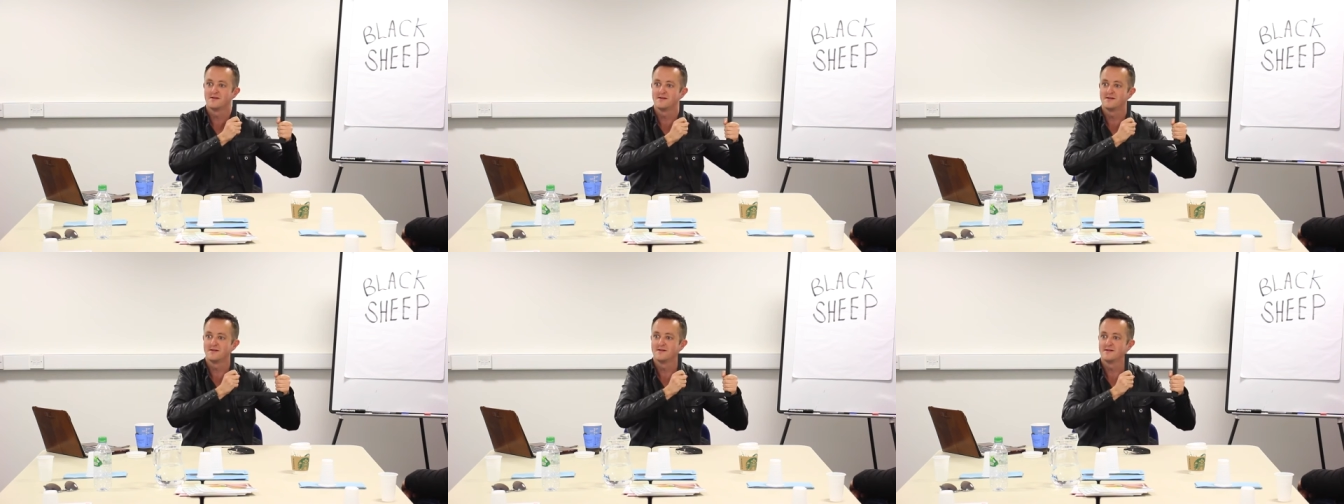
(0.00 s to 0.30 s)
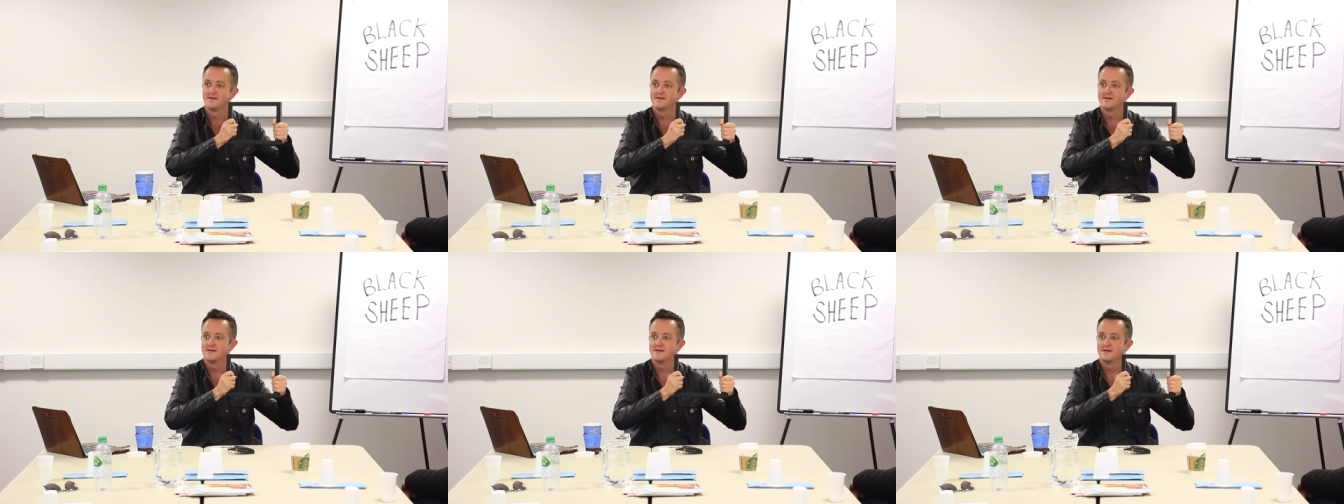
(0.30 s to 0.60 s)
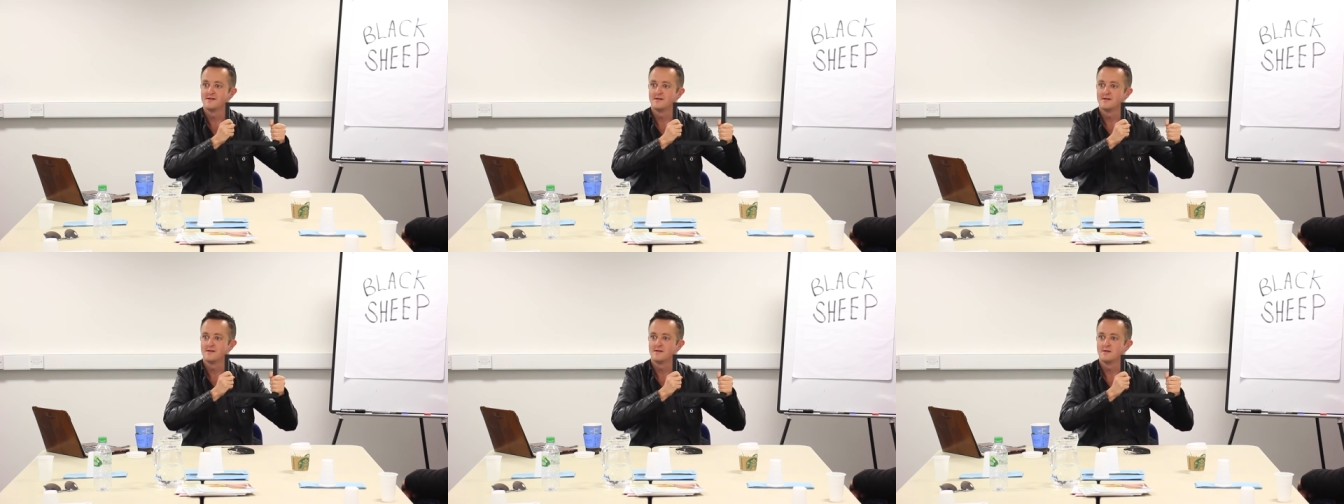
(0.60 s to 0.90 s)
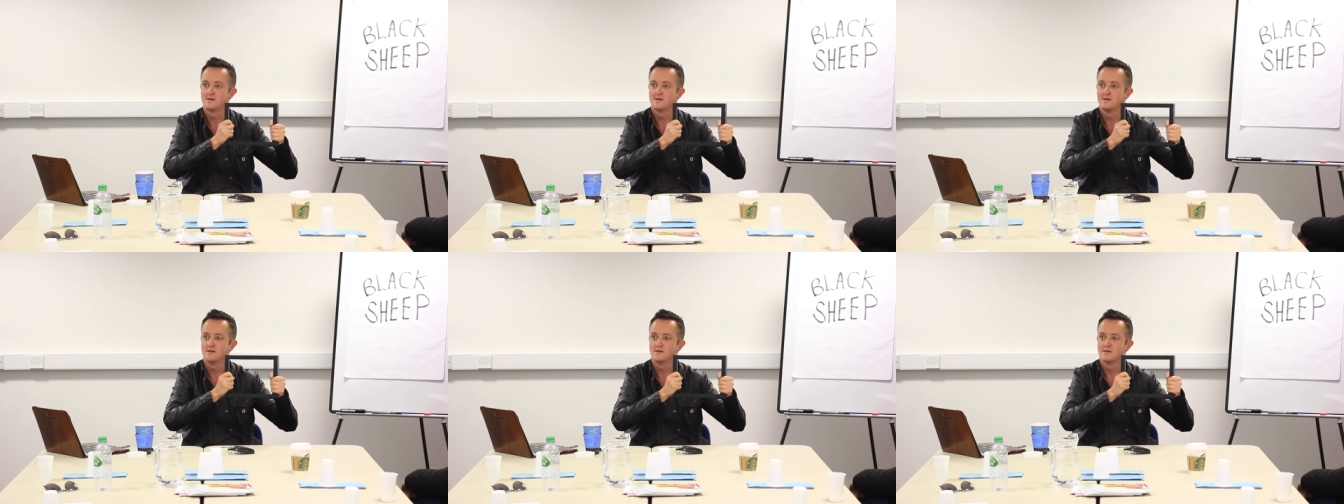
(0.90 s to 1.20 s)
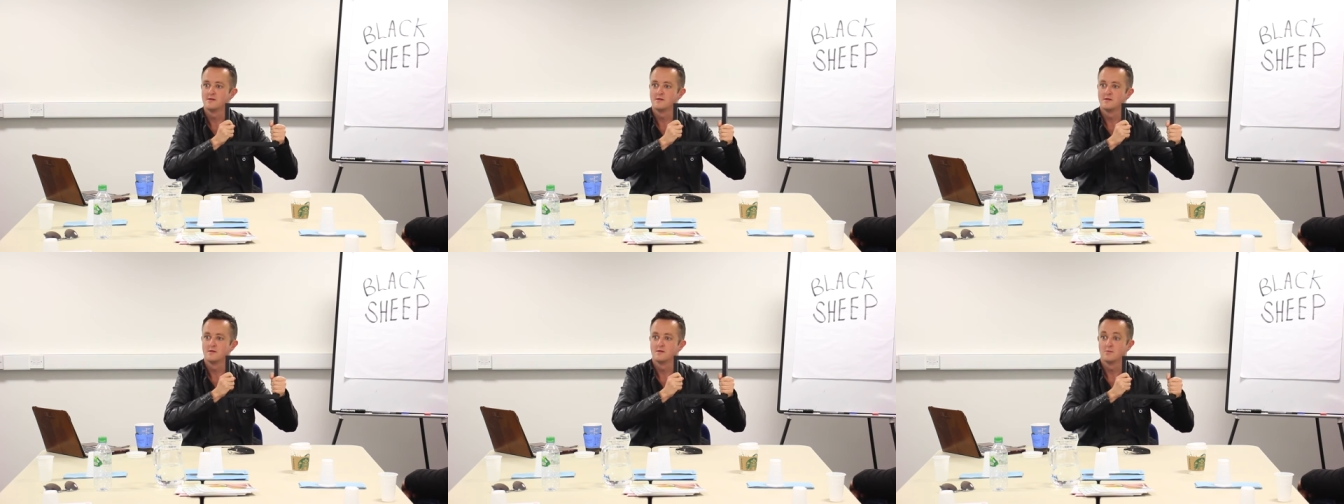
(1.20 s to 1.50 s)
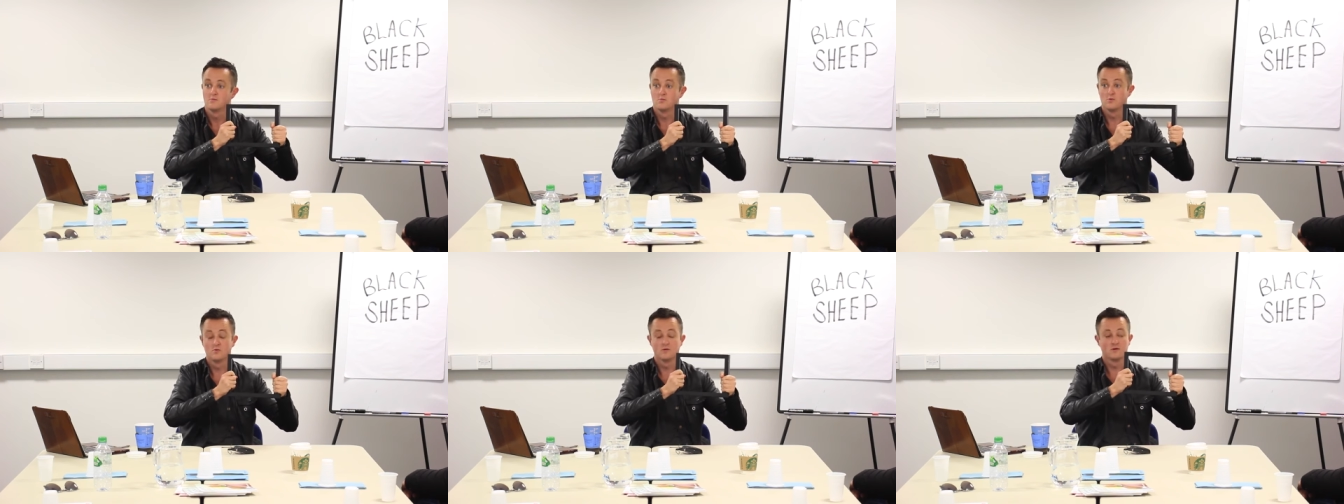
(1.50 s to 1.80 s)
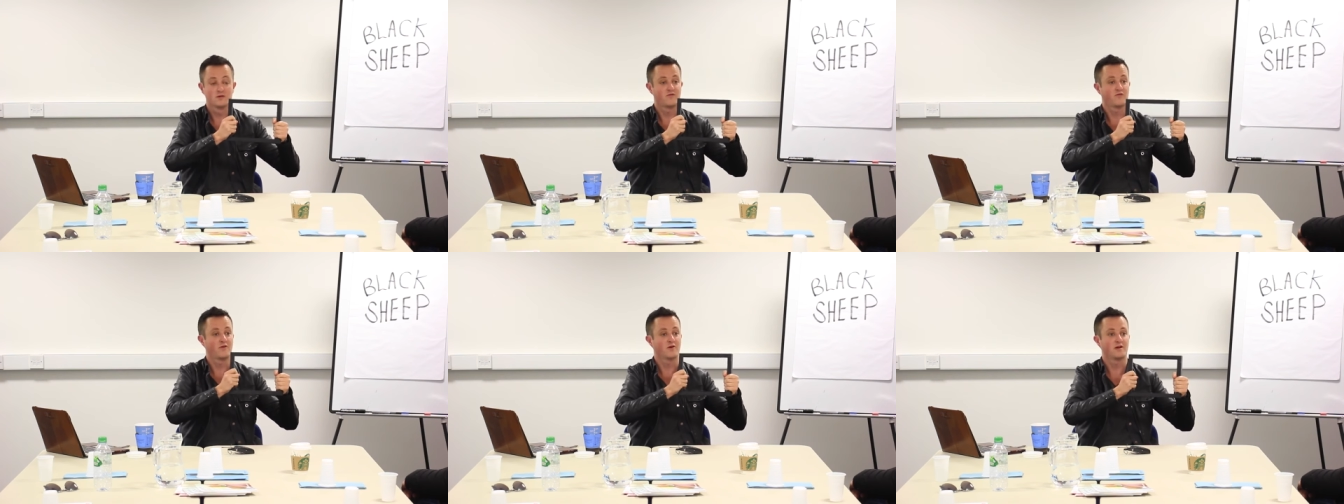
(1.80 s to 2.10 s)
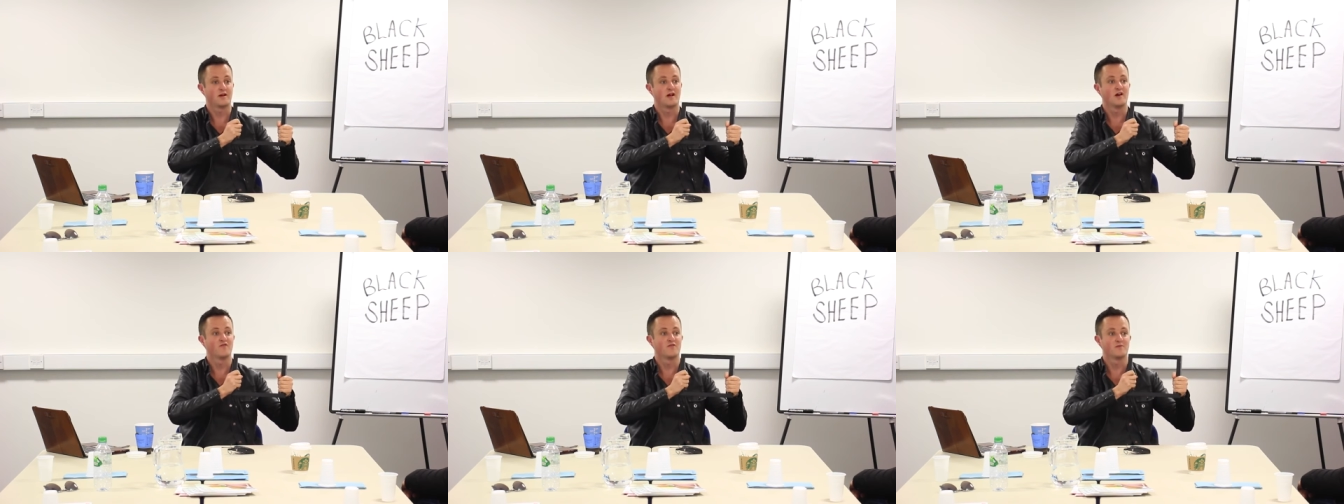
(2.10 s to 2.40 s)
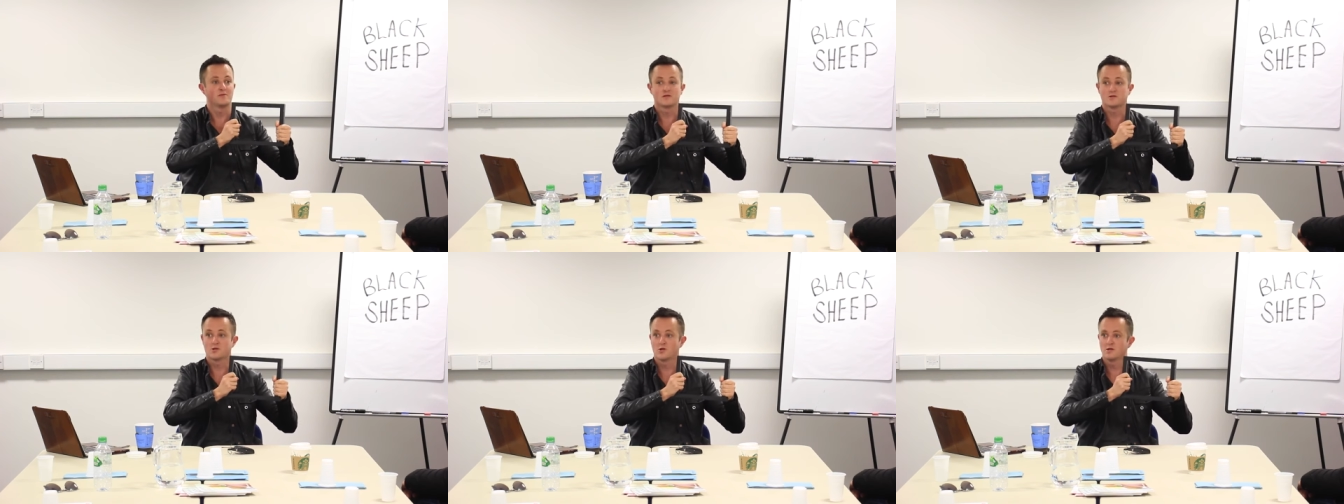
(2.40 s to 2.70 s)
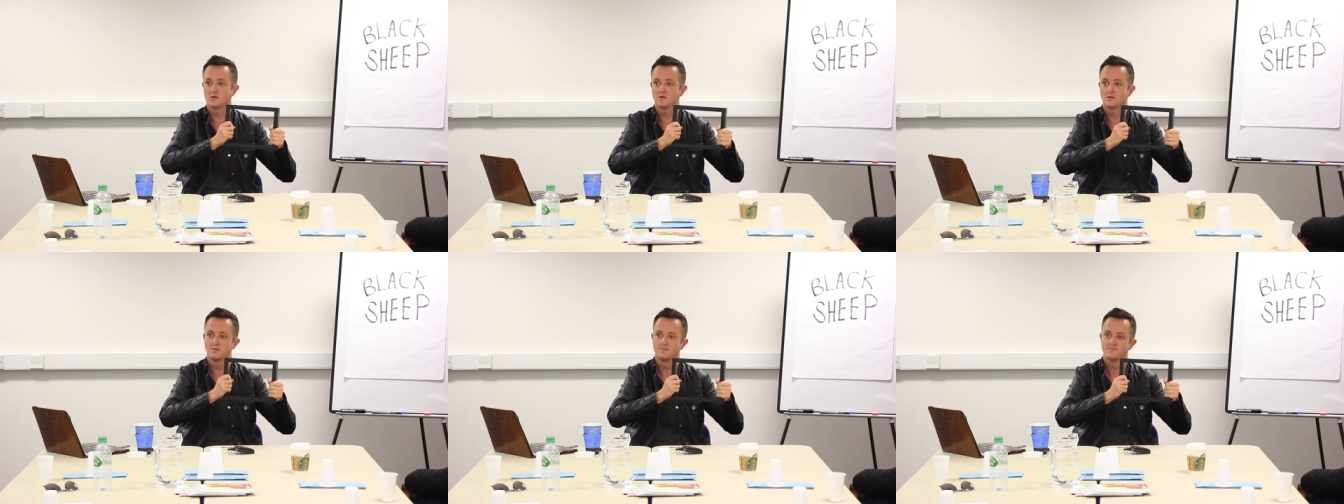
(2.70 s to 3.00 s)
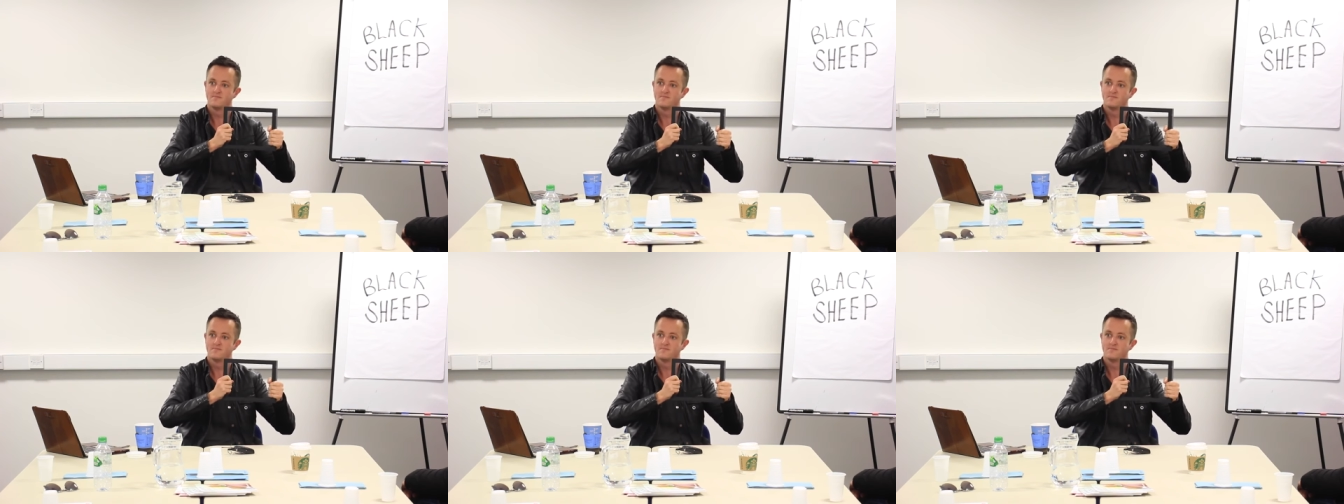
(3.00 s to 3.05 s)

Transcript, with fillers: matter, come out with me anyway. Well, that's fucking alpha, that's good.